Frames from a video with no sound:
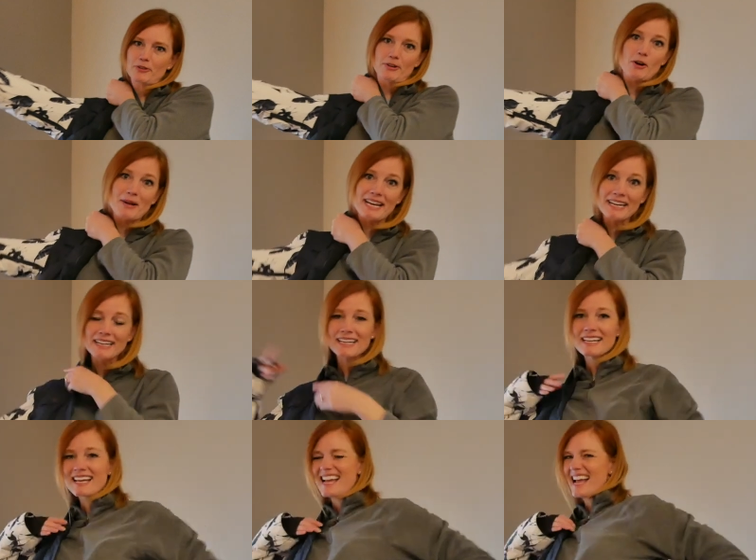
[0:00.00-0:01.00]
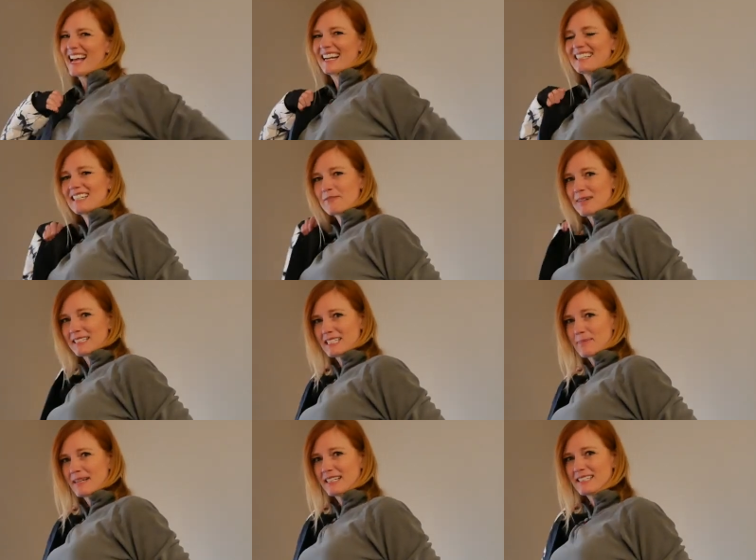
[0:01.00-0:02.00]
growing, and I didn't want to
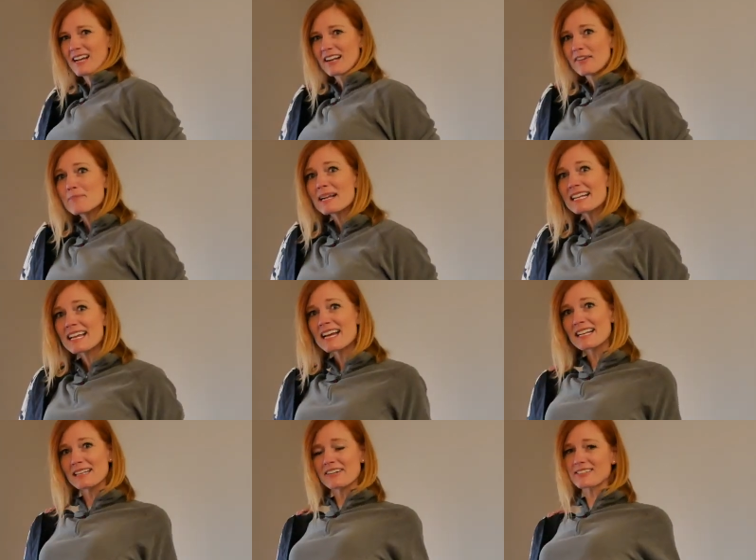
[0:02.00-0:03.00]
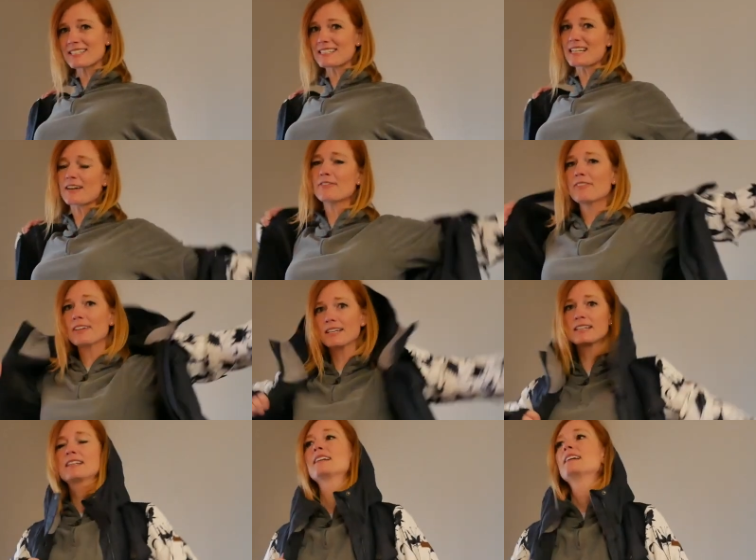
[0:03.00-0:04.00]
spend a ton of money on their stuff.
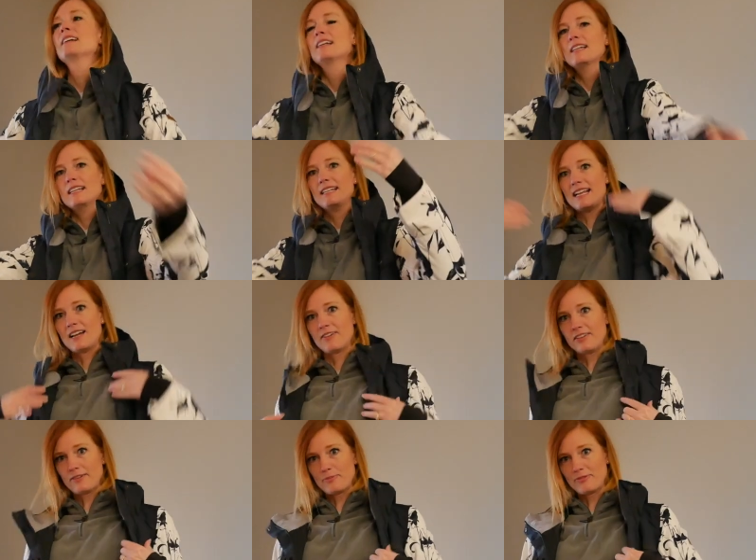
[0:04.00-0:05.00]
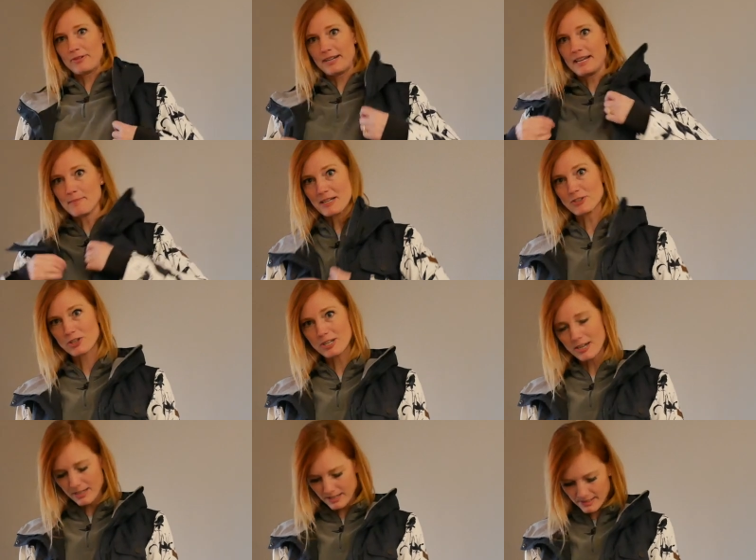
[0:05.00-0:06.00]
Now they're pretty much
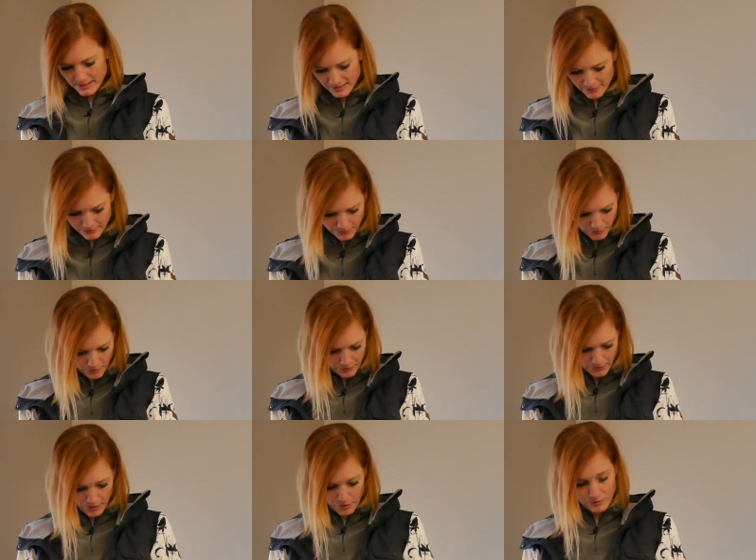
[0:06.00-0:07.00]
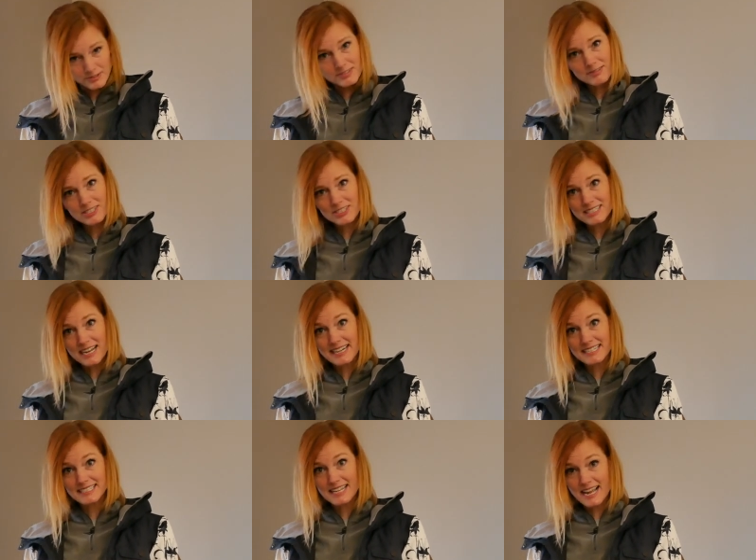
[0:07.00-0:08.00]
full grown, which is kind
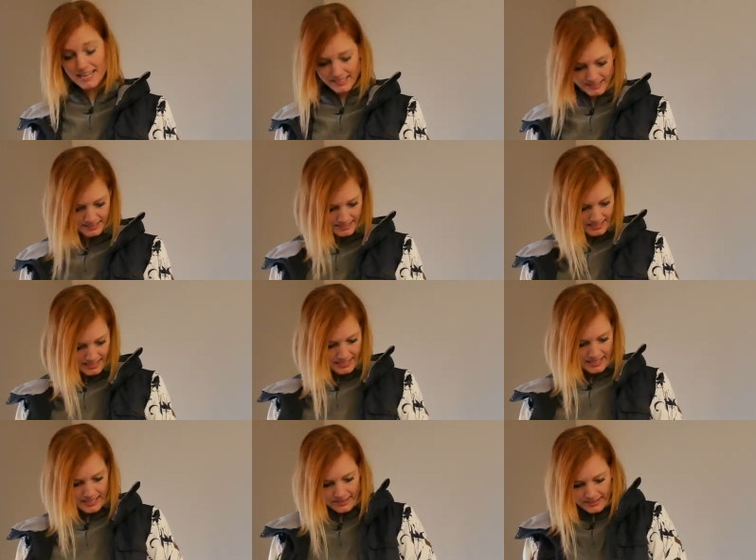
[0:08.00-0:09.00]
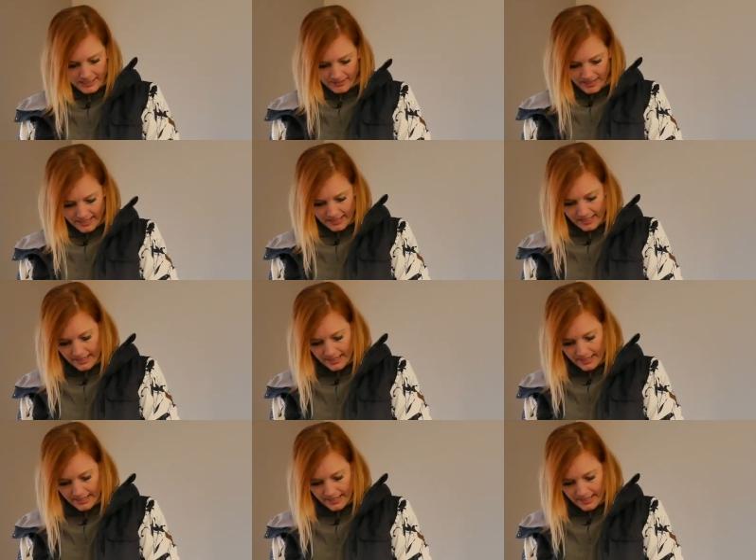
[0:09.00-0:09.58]
of sad, but also kind of